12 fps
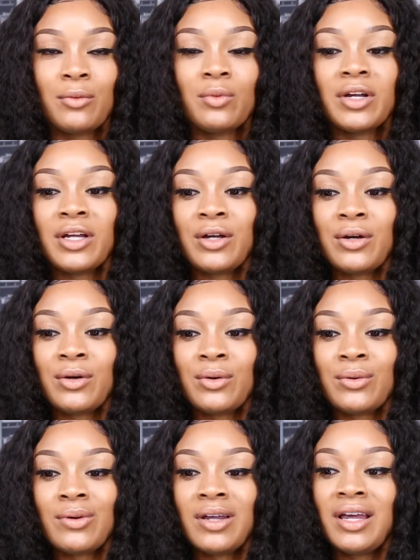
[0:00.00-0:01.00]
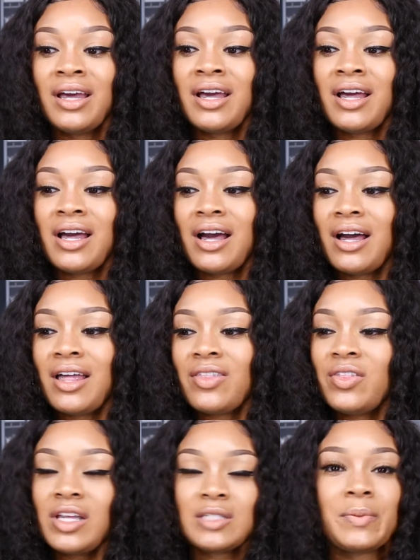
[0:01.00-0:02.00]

Well, this